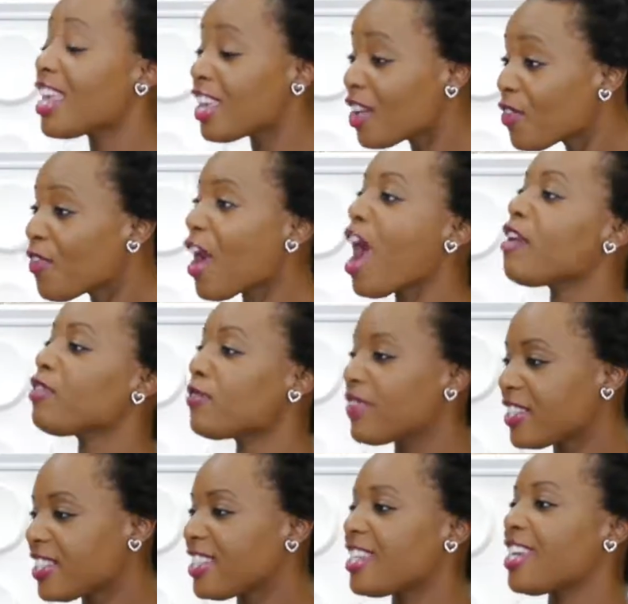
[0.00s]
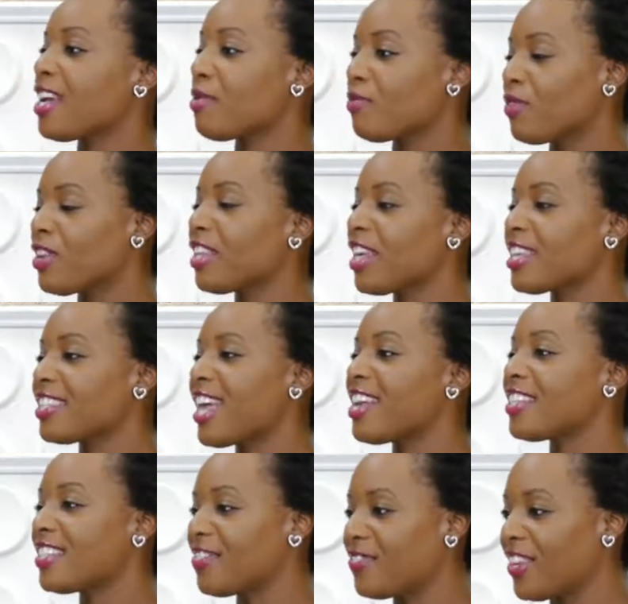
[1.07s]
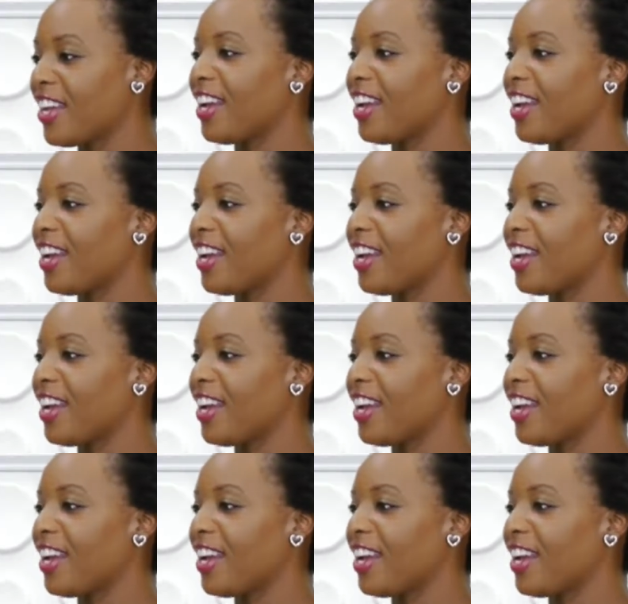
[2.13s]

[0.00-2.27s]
Thank you for having me today. I'm really excited to be